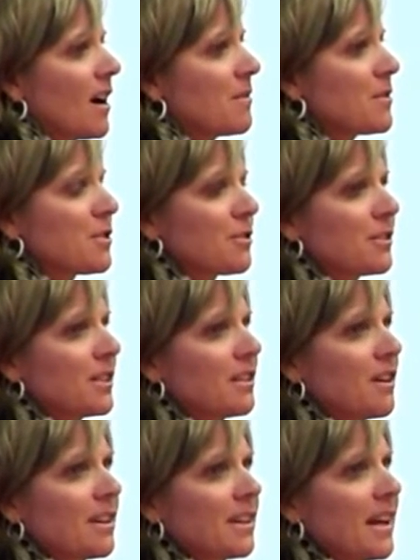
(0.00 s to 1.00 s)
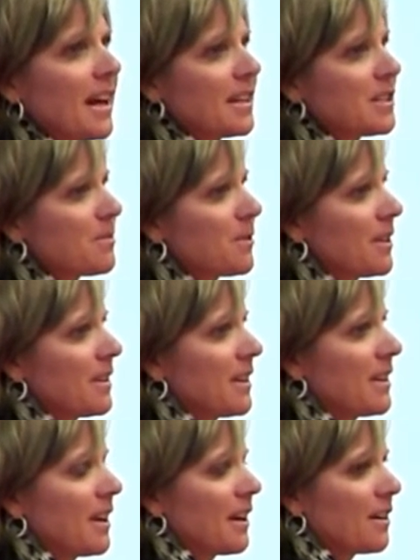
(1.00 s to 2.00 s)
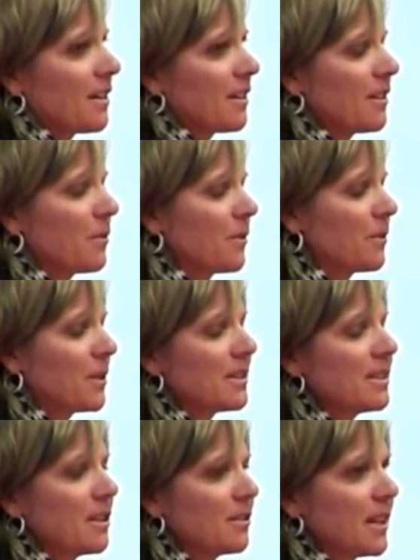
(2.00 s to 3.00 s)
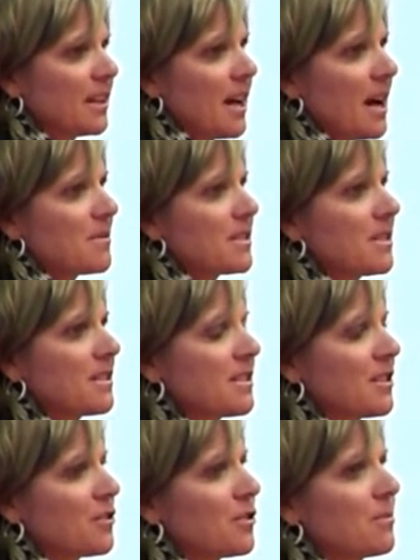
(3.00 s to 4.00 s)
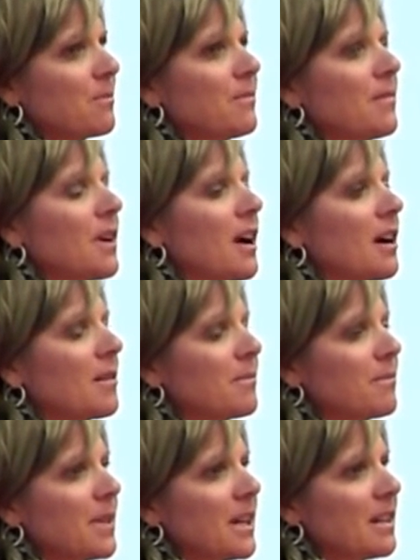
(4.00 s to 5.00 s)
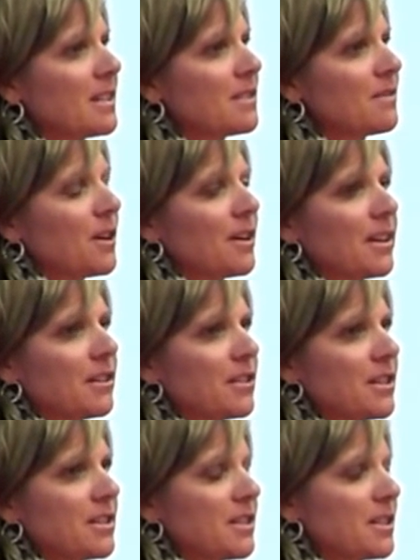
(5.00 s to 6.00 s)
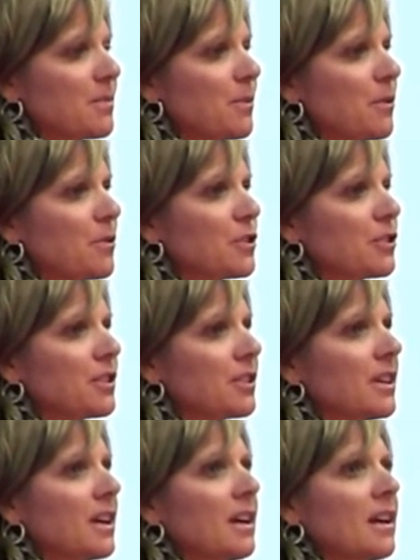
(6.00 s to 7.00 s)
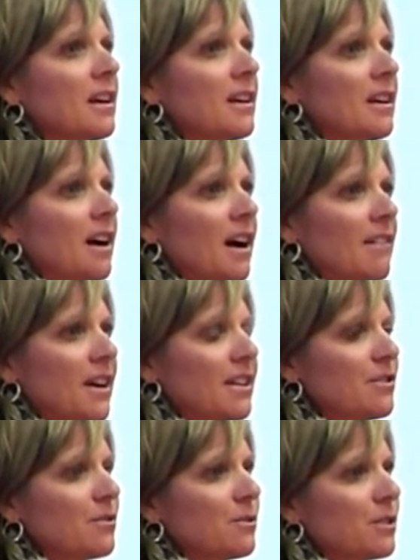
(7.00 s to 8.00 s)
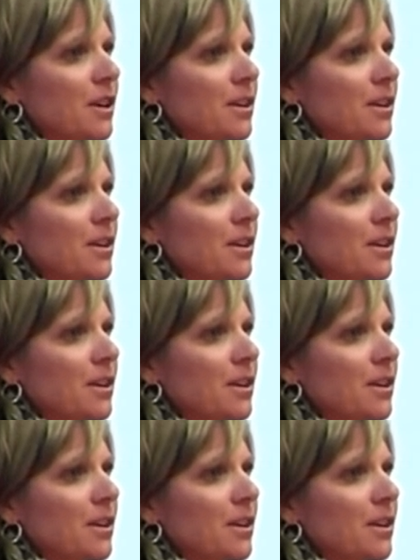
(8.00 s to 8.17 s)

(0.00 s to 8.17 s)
I'm certainly not an expert in the care with neonatal abstinence syndrome. Because of our increased exposure, I've had to do